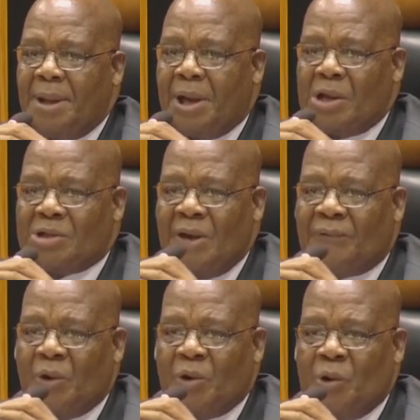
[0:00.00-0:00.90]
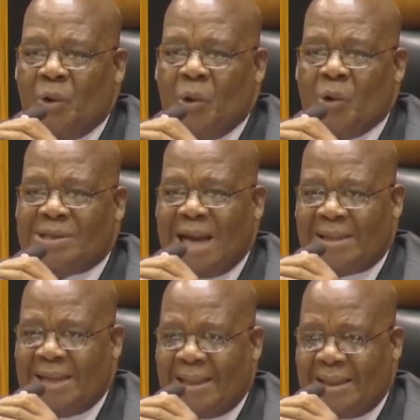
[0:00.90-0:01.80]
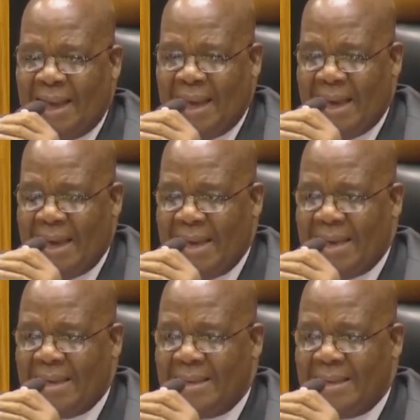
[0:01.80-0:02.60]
Because if you do such a thing,